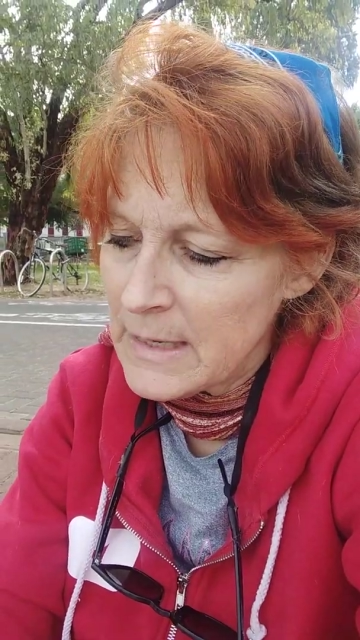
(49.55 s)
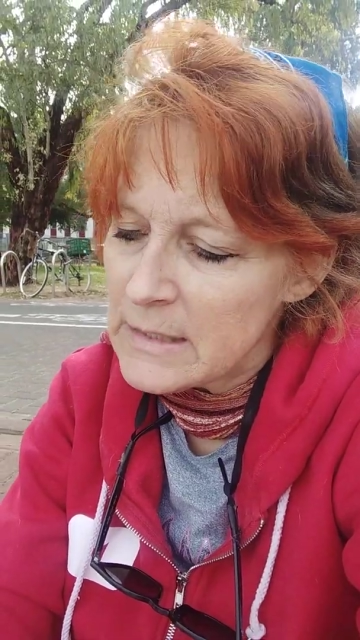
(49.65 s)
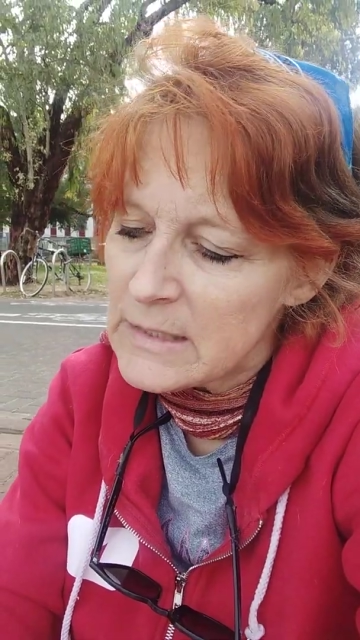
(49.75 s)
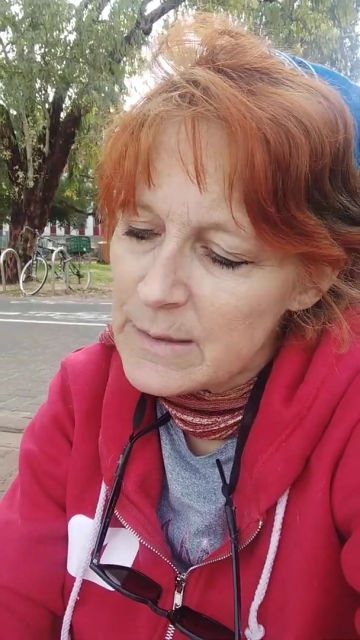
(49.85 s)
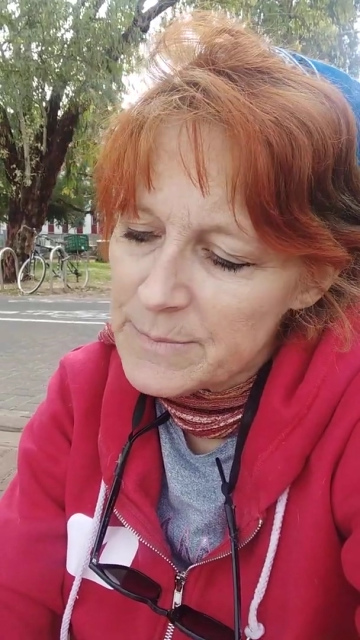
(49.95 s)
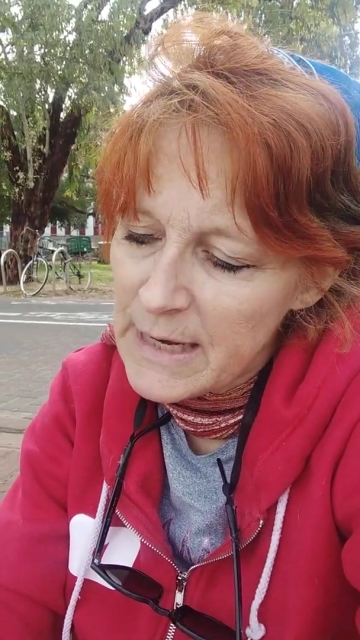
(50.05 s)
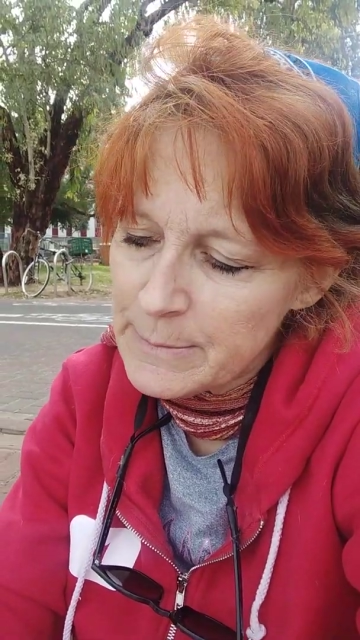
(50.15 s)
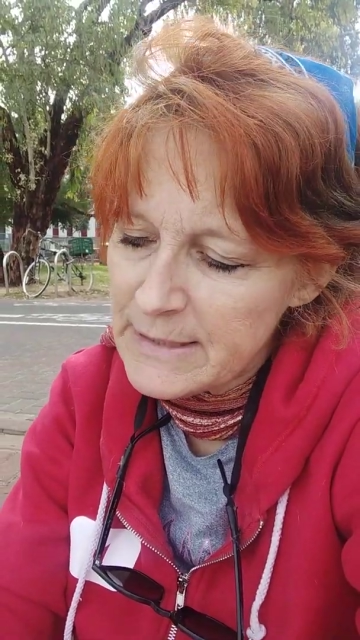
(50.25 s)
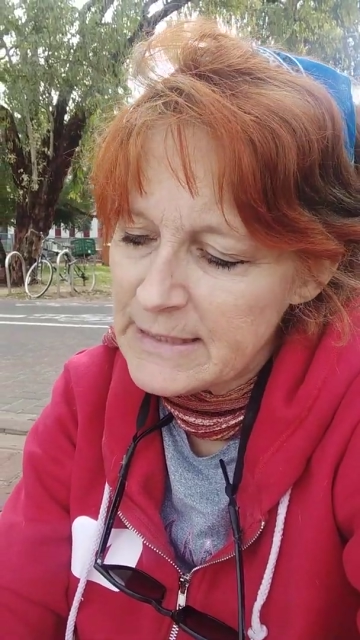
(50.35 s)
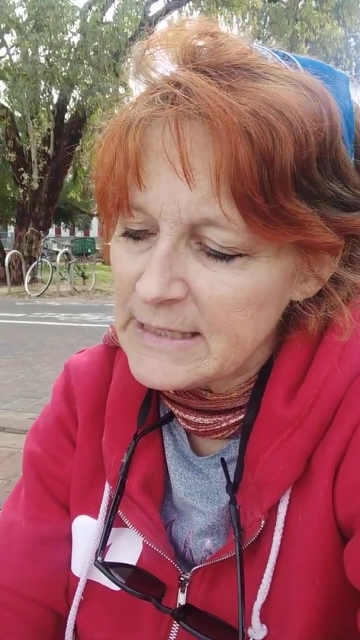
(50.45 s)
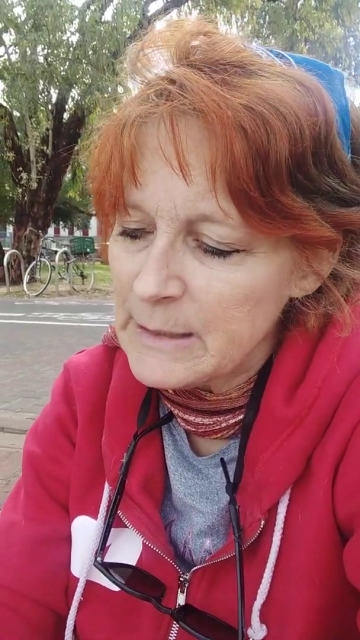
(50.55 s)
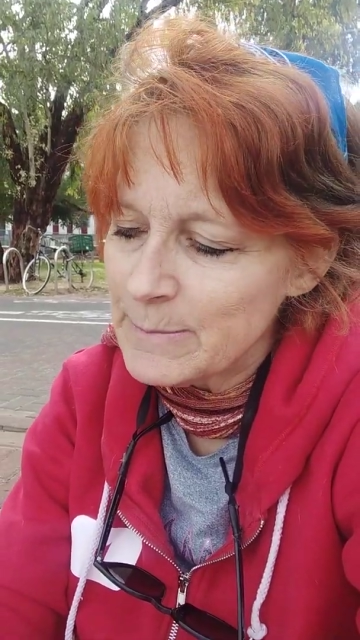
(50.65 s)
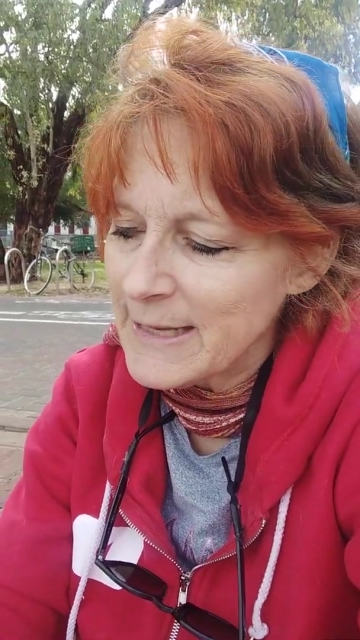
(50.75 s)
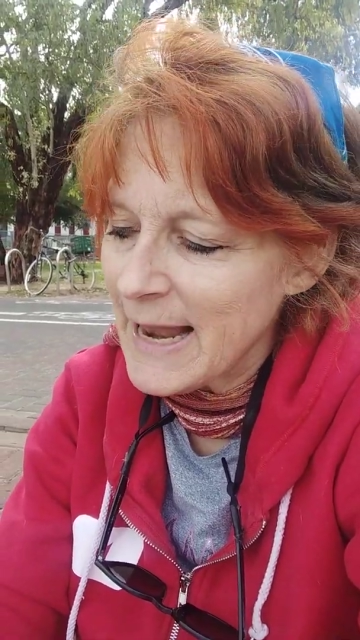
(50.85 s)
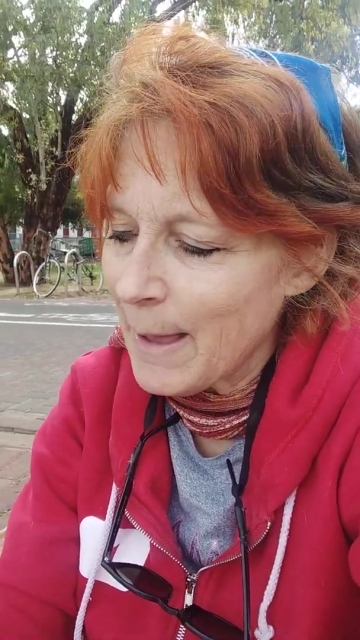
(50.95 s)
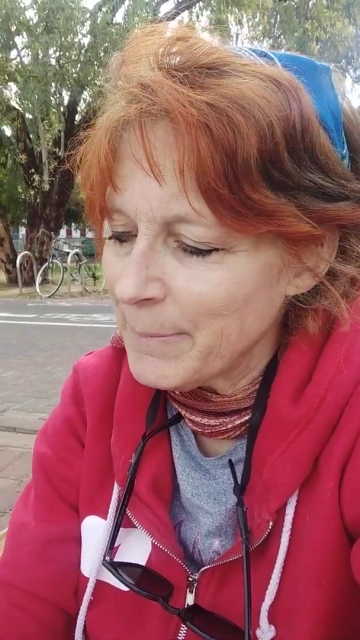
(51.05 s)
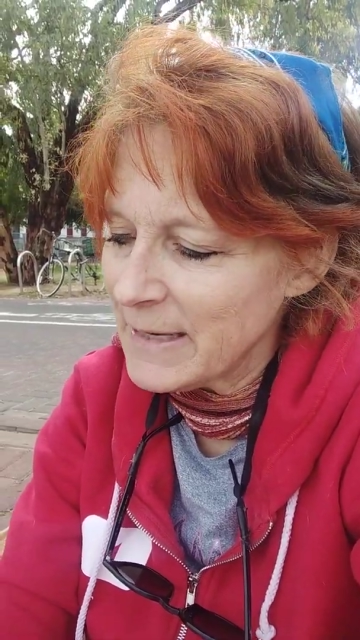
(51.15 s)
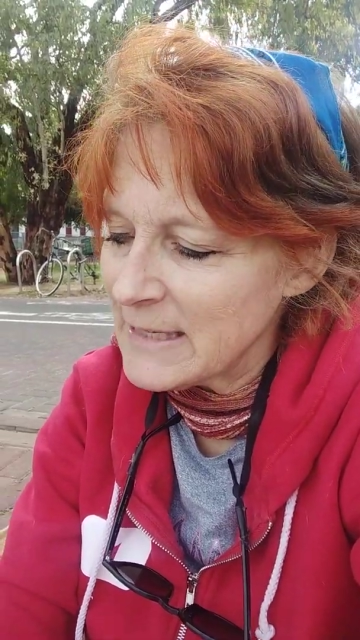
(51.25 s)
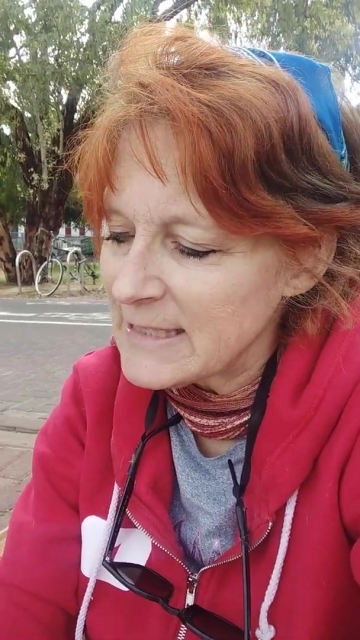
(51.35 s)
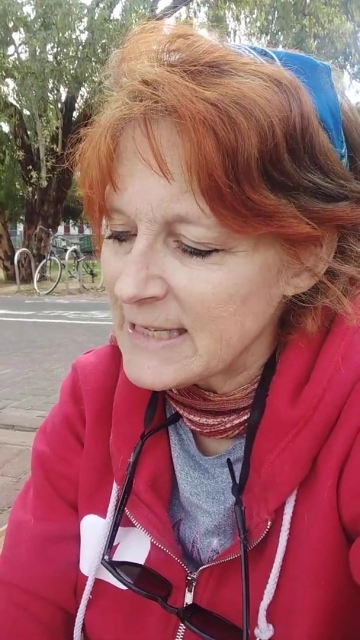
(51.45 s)
Sometimes it seems that
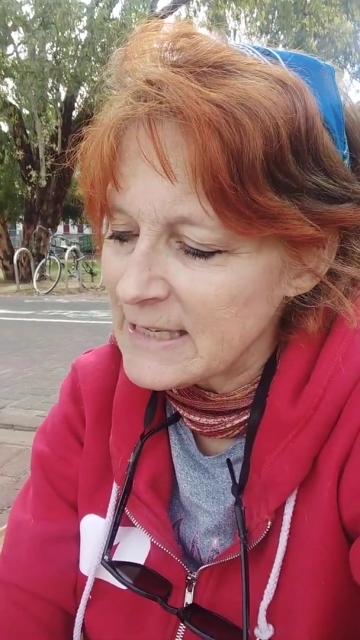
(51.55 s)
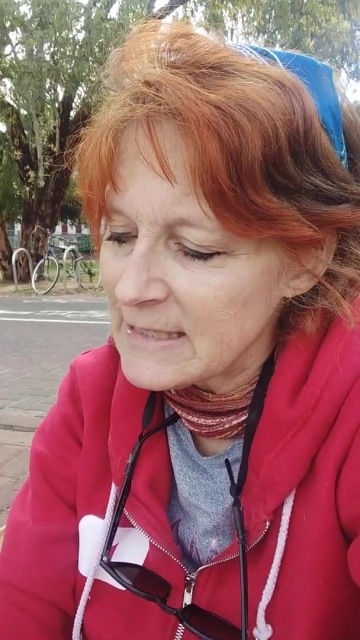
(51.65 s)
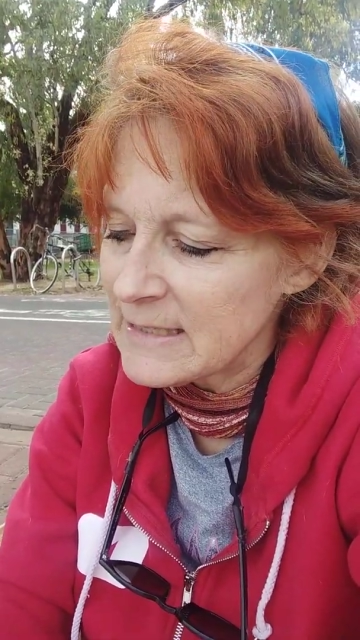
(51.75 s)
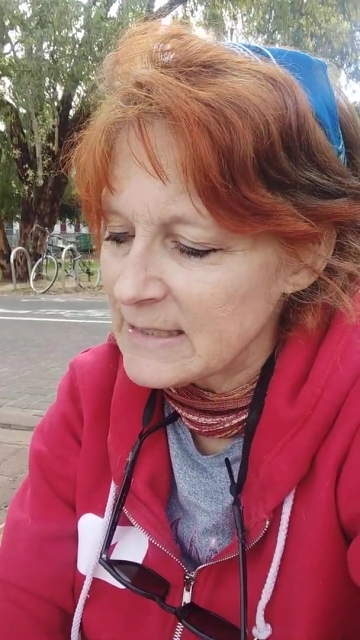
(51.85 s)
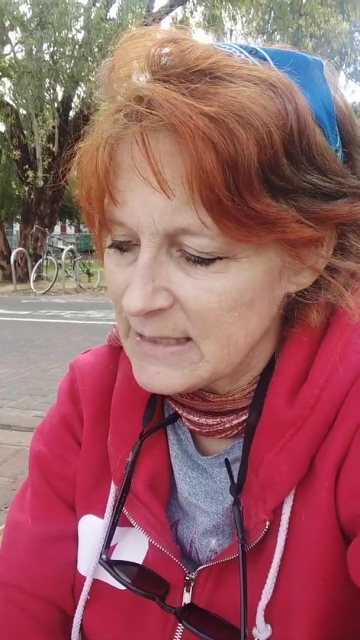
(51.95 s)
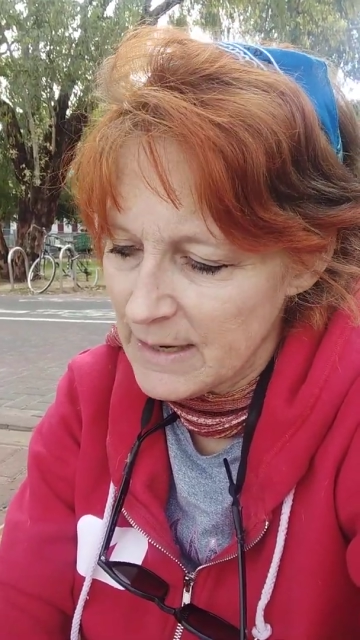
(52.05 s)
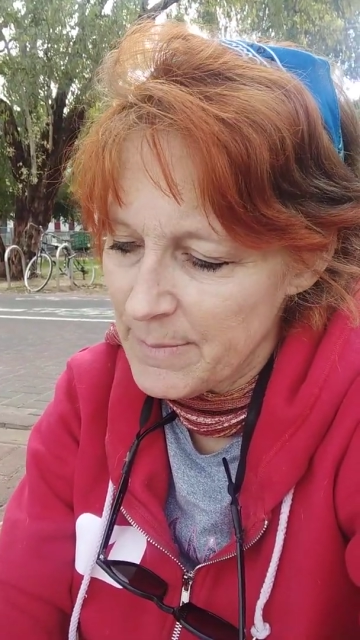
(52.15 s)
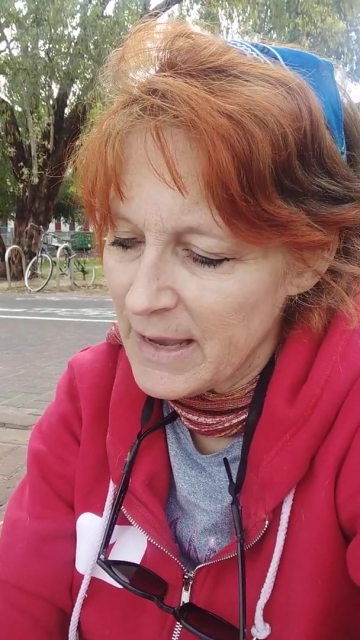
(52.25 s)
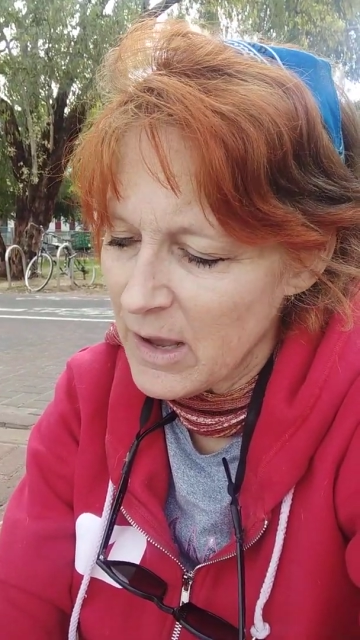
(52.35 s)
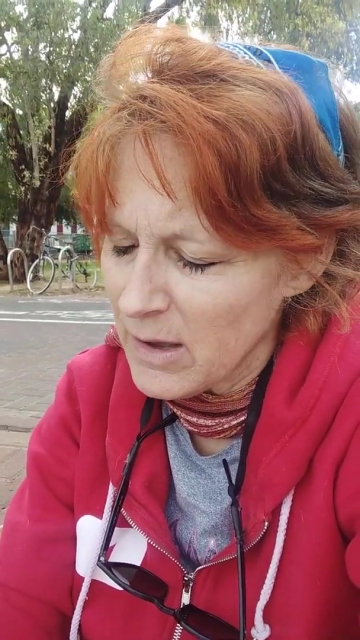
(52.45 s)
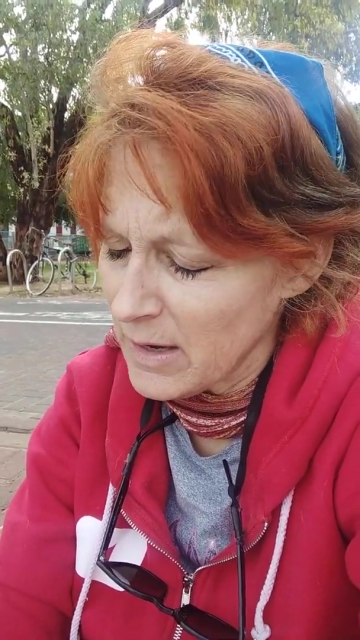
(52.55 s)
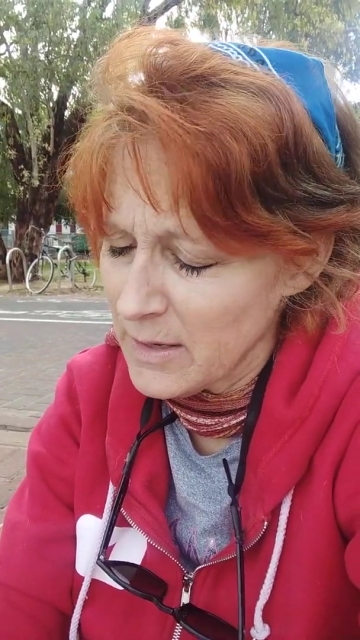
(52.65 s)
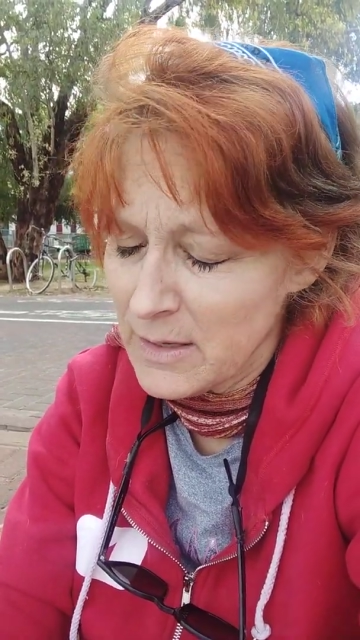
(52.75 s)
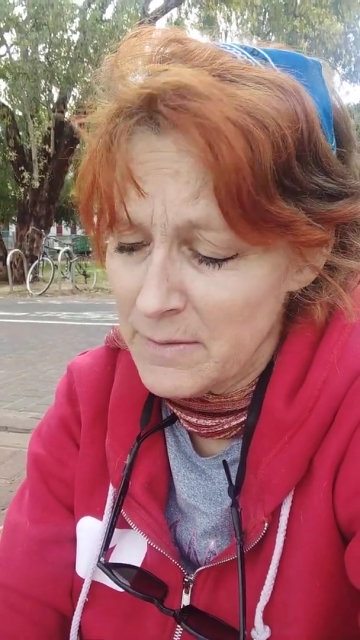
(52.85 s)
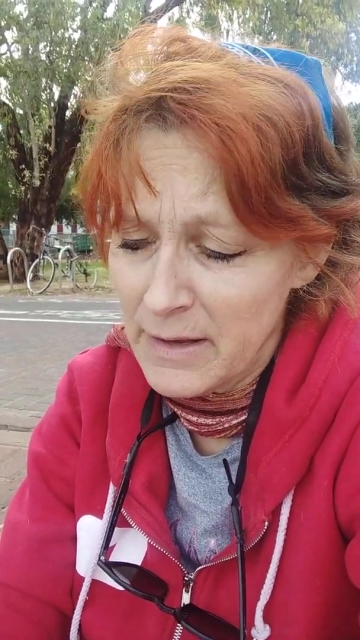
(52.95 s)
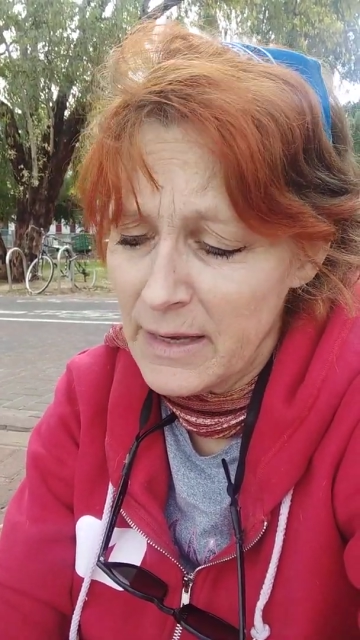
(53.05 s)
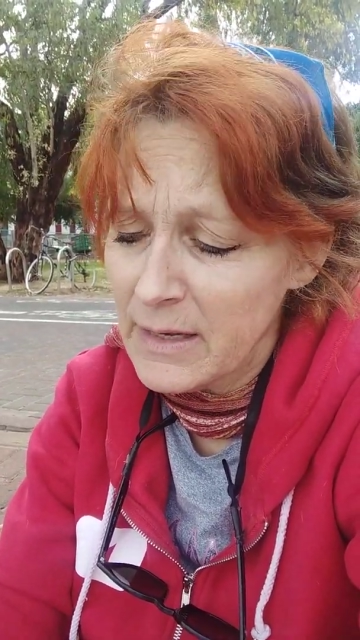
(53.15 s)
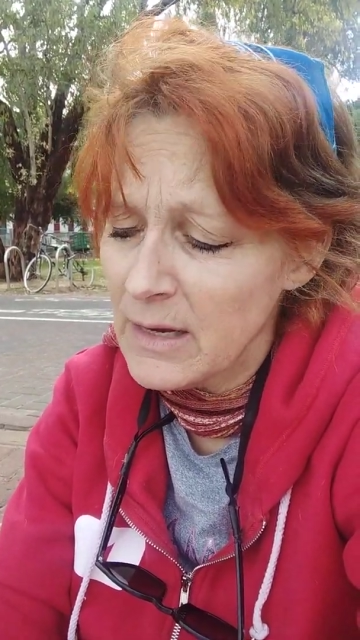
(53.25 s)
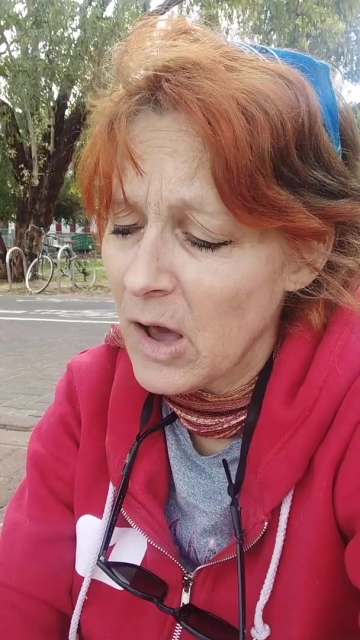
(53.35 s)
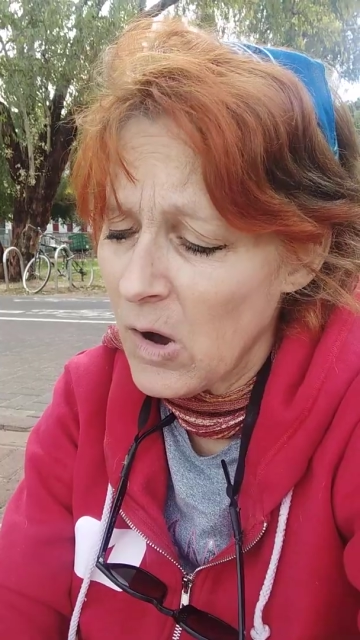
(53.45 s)
happiness sings in a
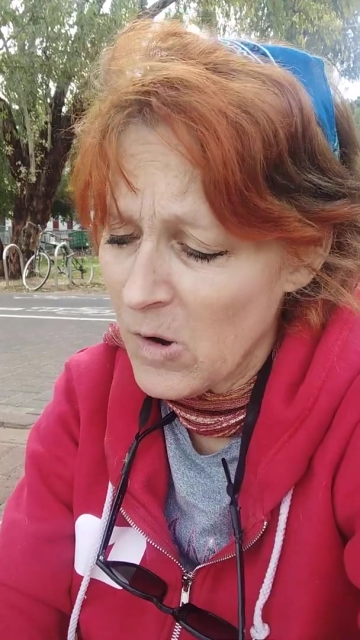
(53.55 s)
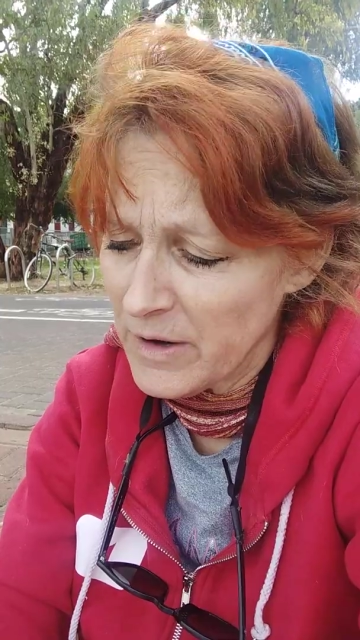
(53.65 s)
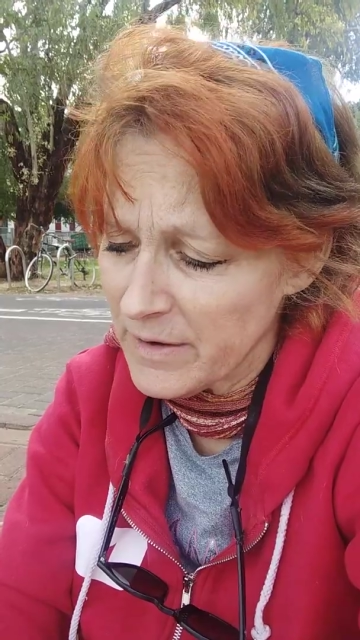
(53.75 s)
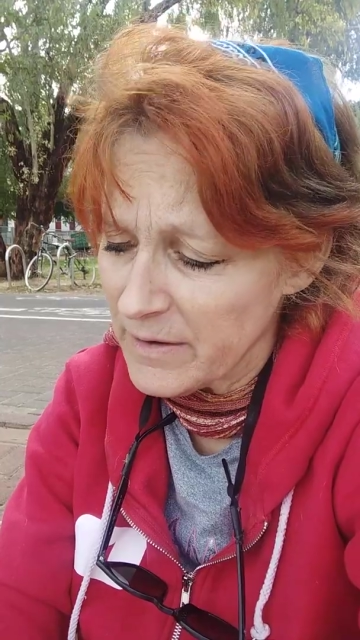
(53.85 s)
hidden heart,